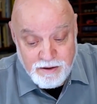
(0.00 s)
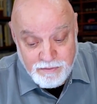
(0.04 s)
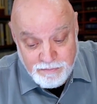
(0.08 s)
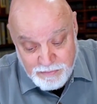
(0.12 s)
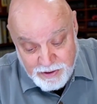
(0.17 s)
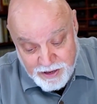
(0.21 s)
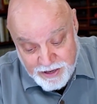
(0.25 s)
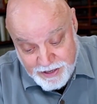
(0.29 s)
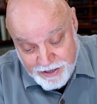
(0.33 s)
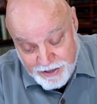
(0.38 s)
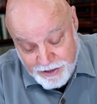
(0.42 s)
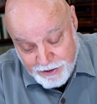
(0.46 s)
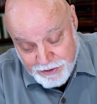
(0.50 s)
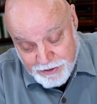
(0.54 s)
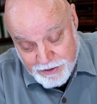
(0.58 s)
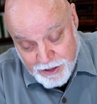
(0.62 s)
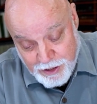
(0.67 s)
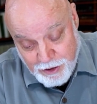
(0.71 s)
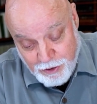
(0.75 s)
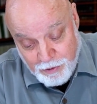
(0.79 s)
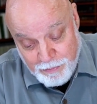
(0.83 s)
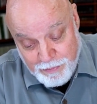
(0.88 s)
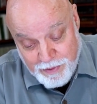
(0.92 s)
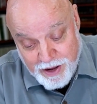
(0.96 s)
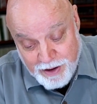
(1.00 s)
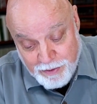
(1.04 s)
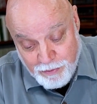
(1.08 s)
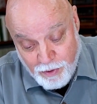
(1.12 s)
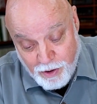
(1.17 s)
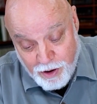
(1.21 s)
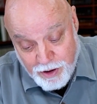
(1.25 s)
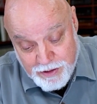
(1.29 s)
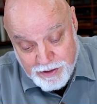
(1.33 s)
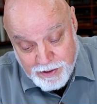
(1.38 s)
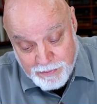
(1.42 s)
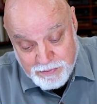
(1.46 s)
Many years ago, a man
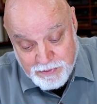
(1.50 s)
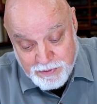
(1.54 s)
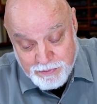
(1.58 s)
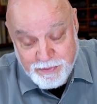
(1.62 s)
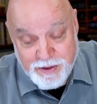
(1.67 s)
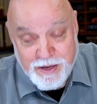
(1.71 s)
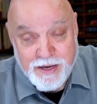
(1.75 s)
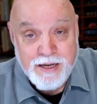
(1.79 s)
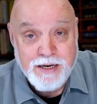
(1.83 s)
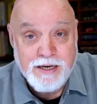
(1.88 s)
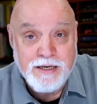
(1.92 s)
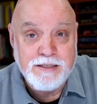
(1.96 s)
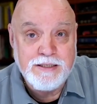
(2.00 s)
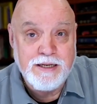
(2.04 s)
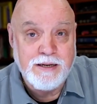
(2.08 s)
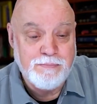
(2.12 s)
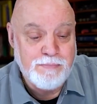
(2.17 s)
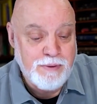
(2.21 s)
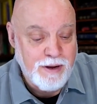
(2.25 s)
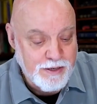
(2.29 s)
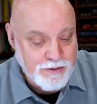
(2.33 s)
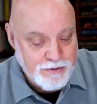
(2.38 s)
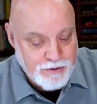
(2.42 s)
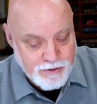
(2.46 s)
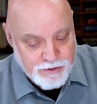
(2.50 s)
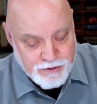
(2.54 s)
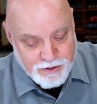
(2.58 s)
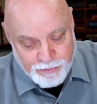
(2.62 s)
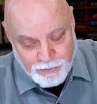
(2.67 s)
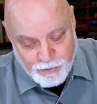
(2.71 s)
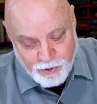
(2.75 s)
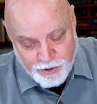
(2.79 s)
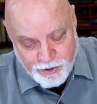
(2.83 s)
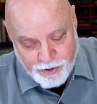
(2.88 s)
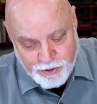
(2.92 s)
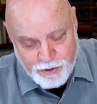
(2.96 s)
walked up to me and he said, Pastor
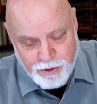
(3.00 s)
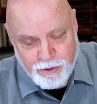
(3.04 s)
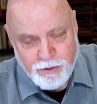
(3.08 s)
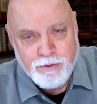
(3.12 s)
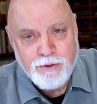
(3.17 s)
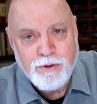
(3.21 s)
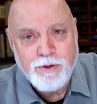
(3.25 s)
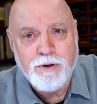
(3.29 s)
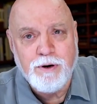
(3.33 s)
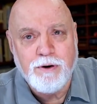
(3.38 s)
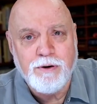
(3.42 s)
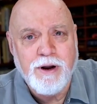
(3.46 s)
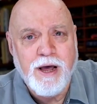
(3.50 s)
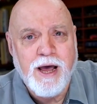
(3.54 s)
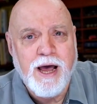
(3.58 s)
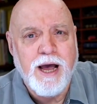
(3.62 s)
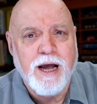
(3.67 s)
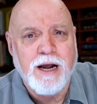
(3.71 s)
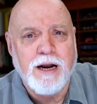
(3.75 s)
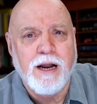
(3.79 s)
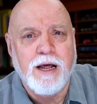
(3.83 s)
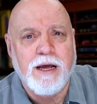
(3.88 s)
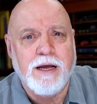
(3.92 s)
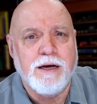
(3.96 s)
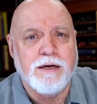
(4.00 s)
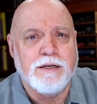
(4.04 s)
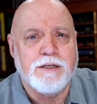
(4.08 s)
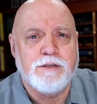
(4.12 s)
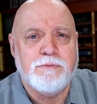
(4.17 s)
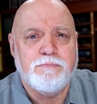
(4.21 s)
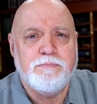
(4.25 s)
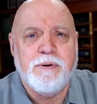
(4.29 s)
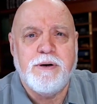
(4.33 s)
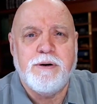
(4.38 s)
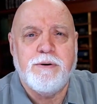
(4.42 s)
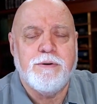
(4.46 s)
Sumrall, you don't, you don't act like a
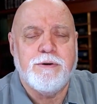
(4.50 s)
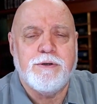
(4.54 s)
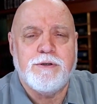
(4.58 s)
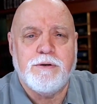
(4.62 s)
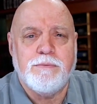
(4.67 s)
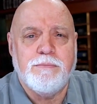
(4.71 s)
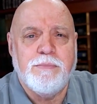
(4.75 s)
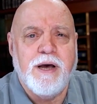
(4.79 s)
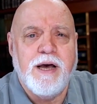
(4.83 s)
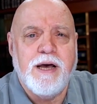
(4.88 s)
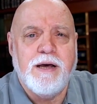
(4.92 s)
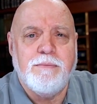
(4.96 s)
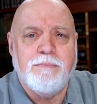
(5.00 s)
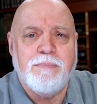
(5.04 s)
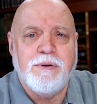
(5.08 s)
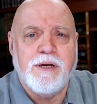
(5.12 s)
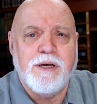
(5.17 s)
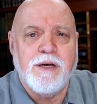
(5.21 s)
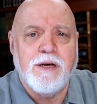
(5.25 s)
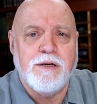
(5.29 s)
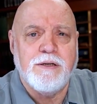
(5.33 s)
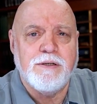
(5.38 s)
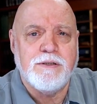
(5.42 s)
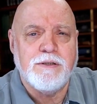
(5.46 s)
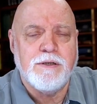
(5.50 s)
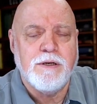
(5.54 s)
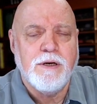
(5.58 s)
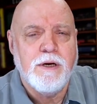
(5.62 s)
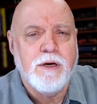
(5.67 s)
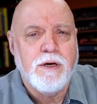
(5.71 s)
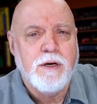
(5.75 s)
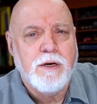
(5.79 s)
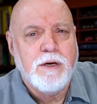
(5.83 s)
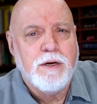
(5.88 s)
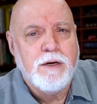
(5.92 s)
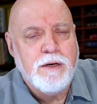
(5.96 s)
spiritual man because,
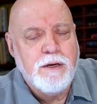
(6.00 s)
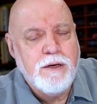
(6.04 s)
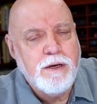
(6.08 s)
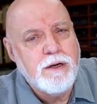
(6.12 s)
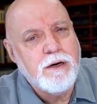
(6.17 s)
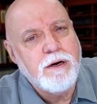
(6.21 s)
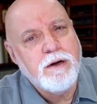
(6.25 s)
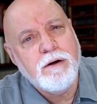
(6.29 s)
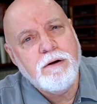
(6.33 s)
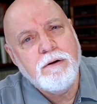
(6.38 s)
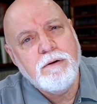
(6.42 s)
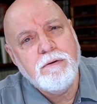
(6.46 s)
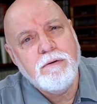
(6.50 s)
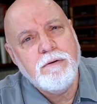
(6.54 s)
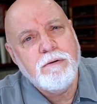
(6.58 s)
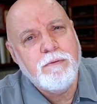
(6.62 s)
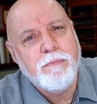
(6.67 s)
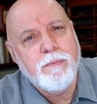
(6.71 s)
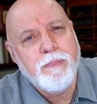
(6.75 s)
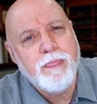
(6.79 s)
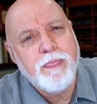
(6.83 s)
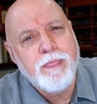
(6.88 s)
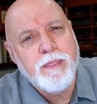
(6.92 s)
you know,